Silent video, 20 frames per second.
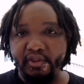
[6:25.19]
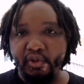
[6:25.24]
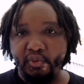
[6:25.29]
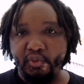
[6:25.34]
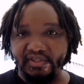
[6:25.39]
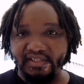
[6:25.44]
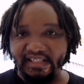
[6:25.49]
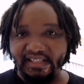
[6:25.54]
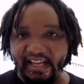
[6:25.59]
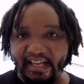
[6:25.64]

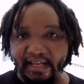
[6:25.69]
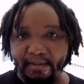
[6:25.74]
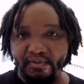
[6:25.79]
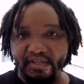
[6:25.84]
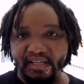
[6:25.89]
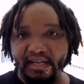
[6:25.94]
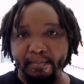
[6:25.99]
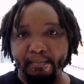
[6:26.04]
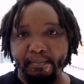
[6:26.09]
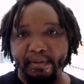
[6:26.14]
those gaps
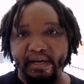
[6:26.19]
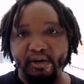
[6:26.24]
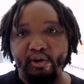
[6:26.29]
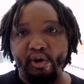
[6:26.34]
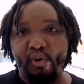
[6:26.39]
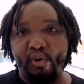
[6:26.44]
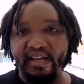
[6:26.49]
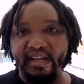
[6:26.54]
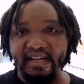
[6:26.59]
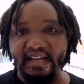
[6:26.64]
and
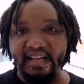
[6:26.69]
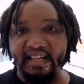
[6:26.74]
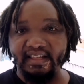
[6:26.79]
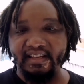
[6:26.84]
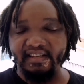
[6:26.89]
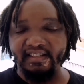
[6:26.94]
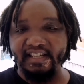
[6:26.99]
empower one another in